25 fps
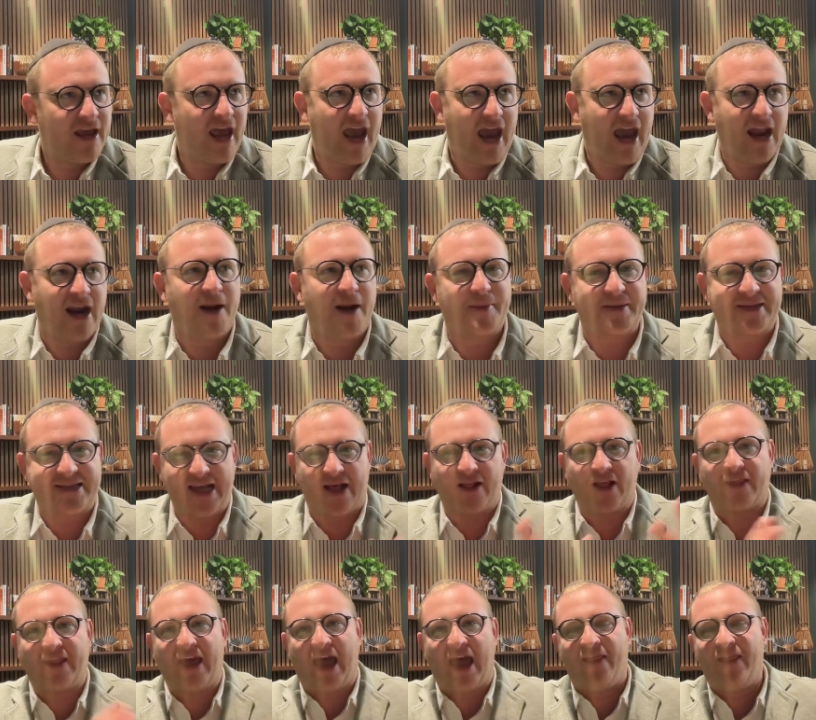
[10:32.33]
ended up
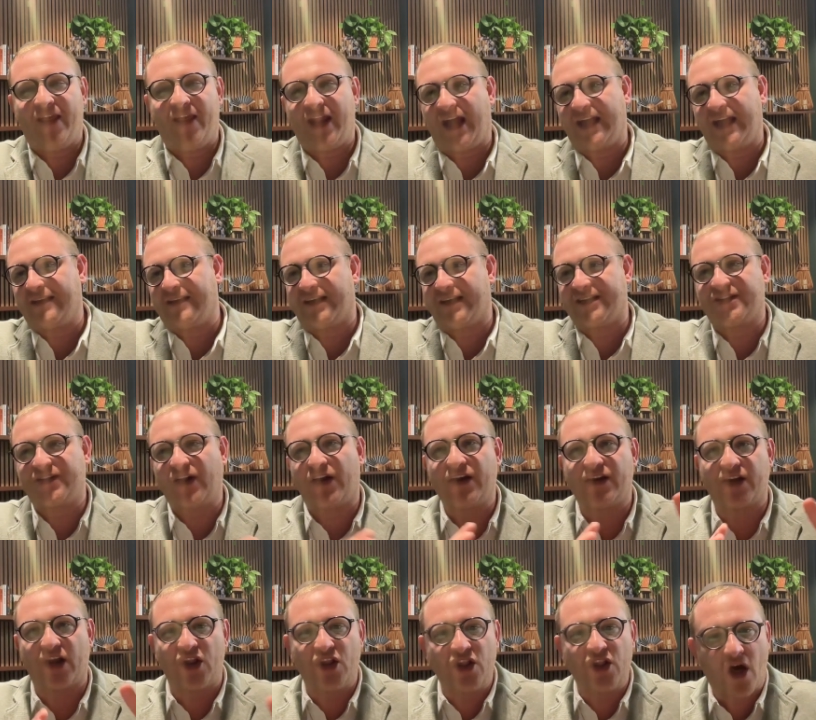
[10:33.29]
selling that, and then I
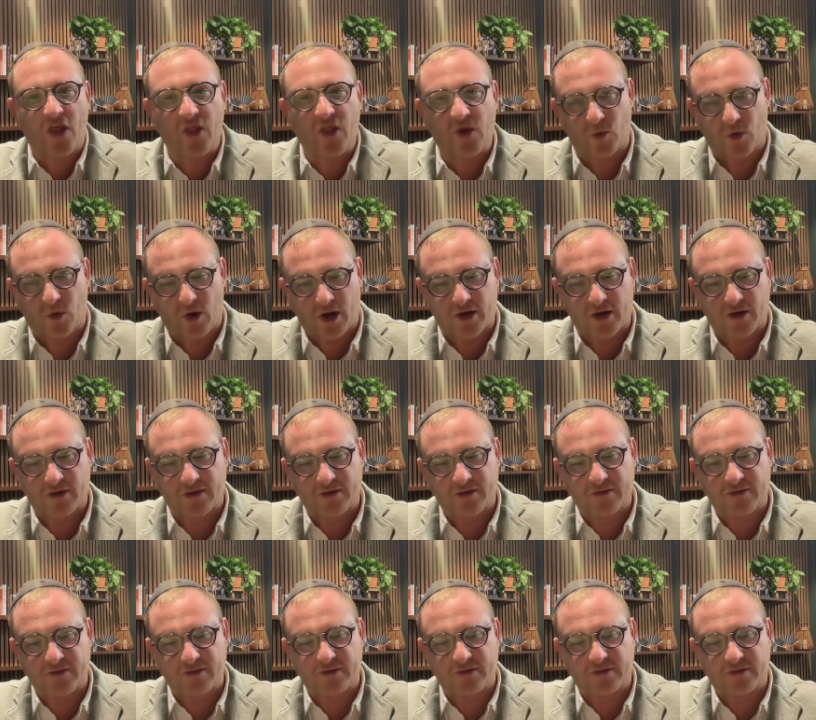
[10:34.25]
started another one
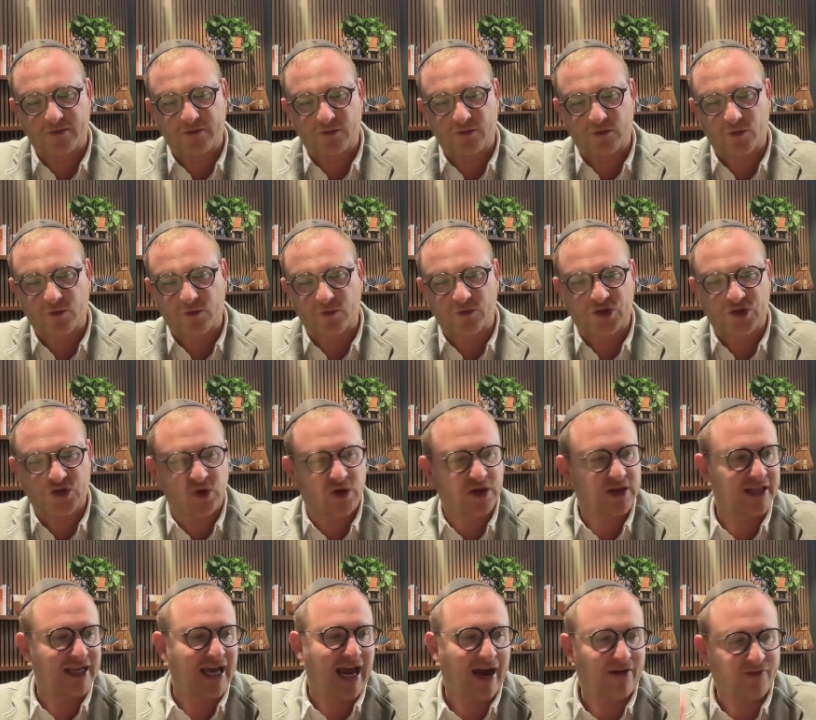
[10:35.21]

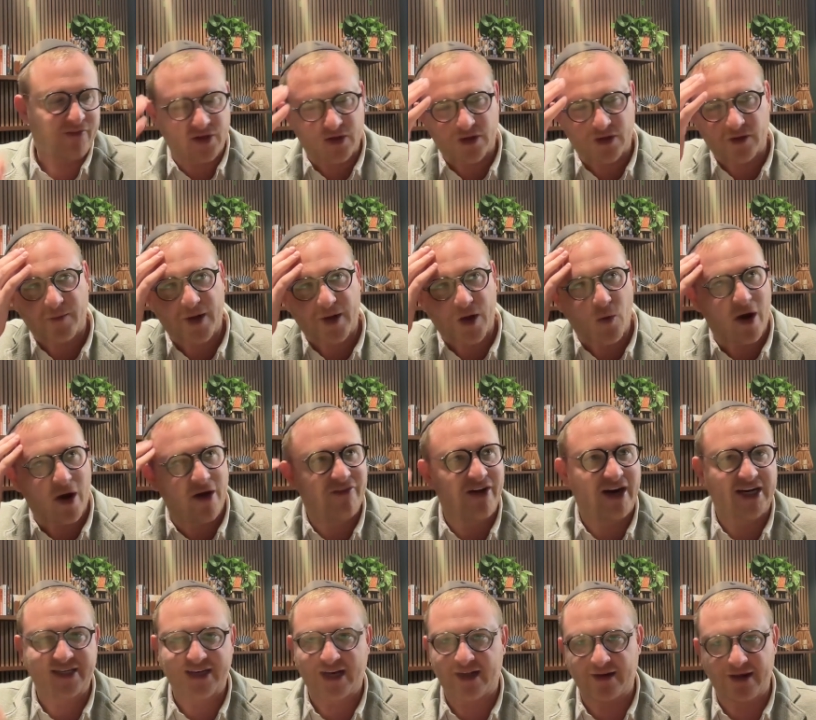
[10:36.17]
shortly after, my wife
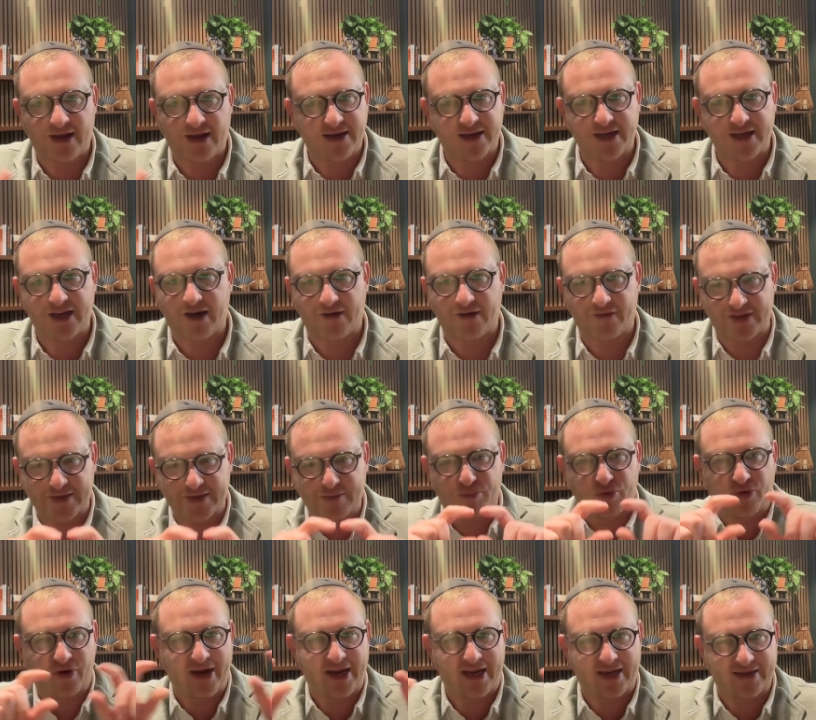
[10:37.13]
actually had an idea of these
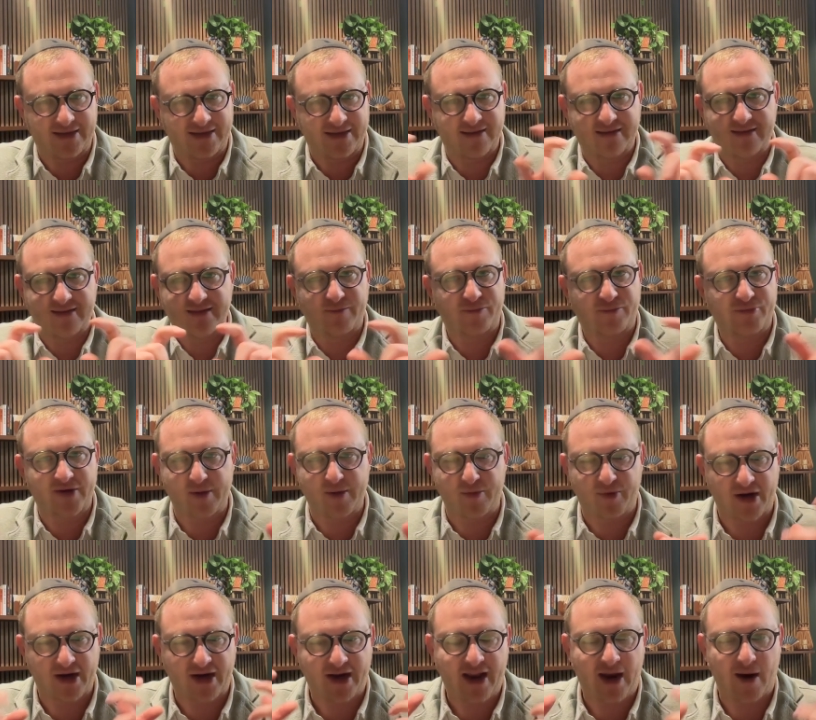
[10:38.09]
braids, pre
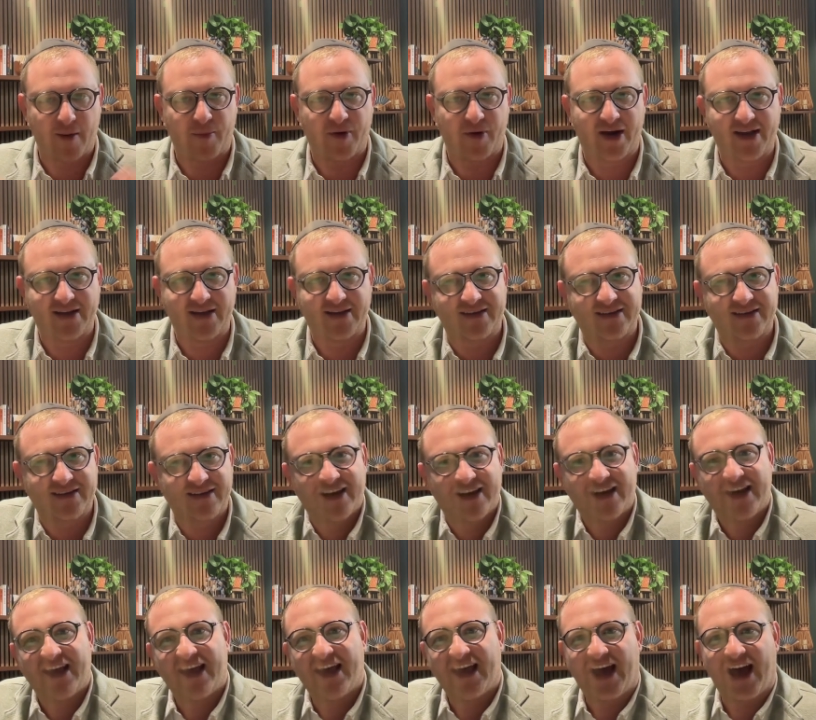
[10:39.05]
braided hair braids
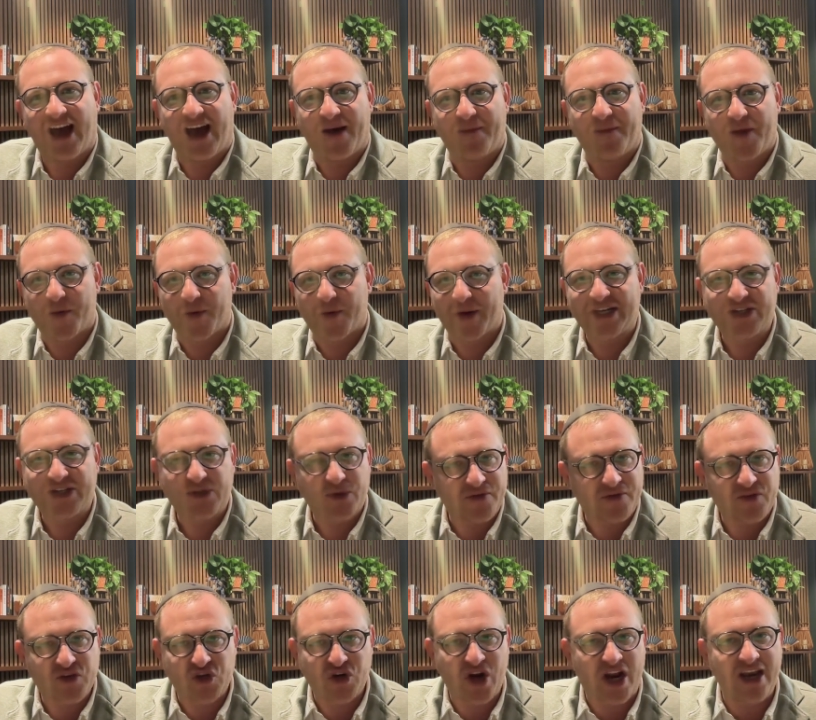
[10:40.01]
um, that were like sort
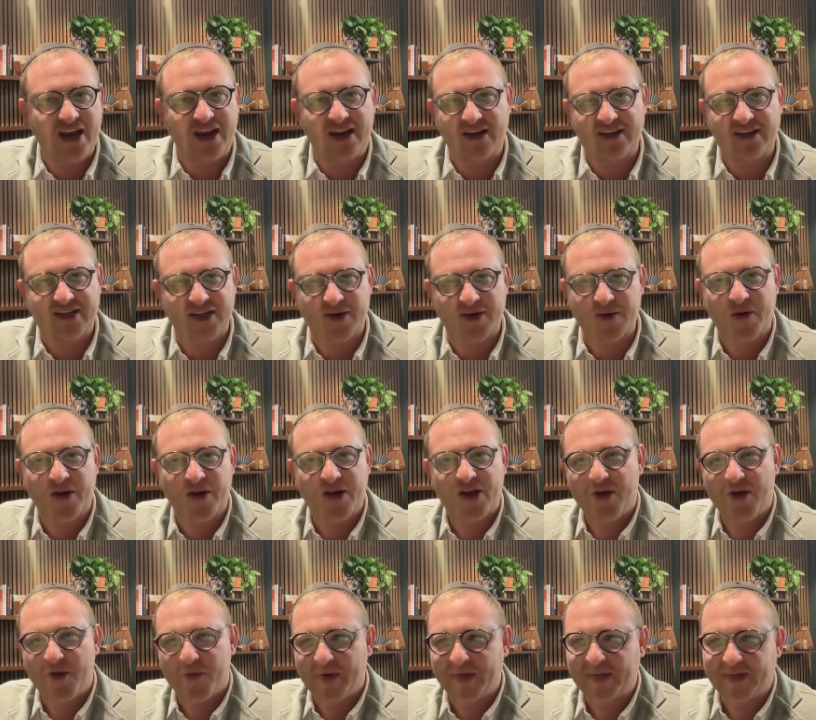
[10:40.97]
of trendy. And so
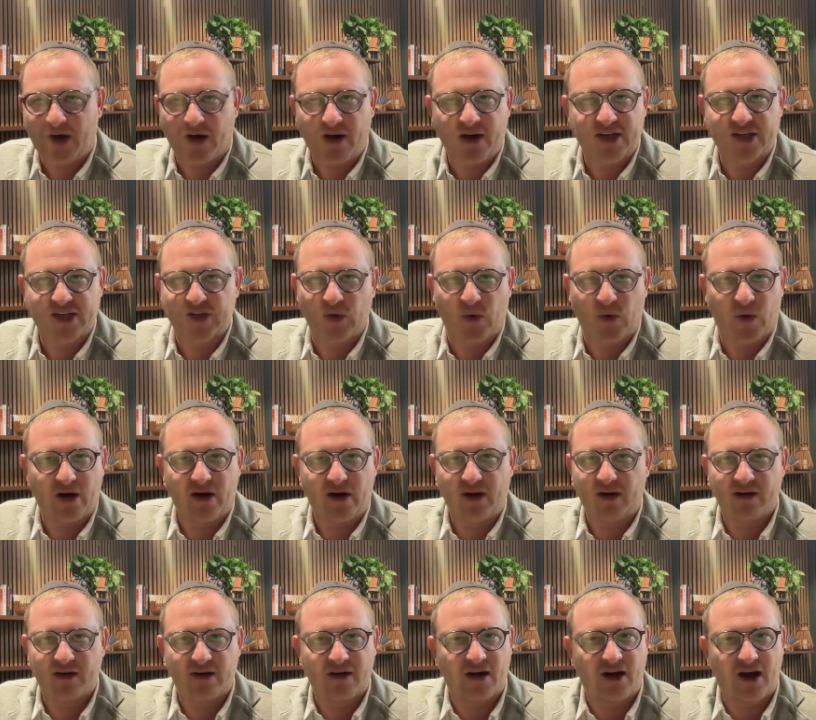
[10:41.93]
we started a
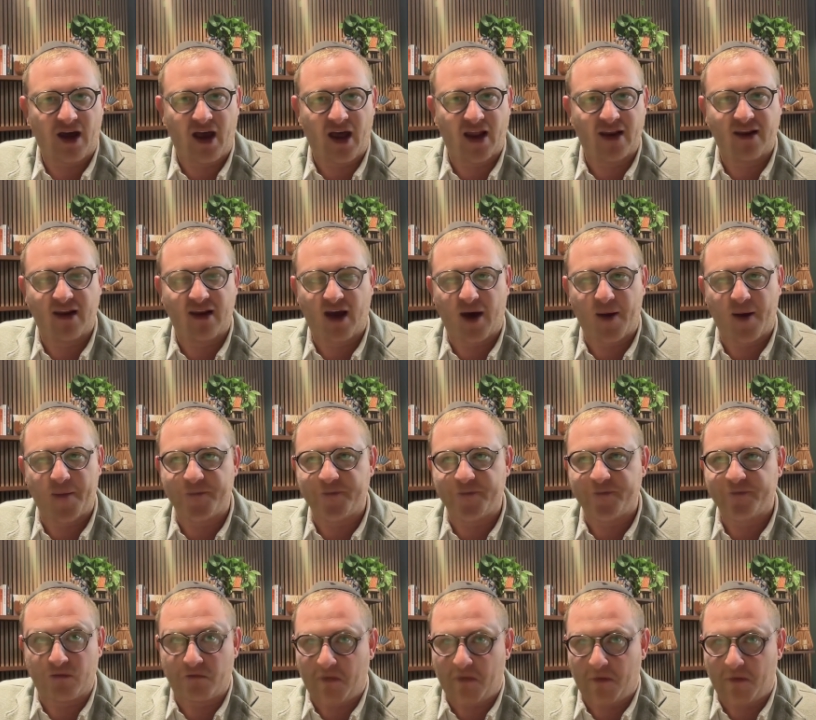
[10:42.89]
store and um,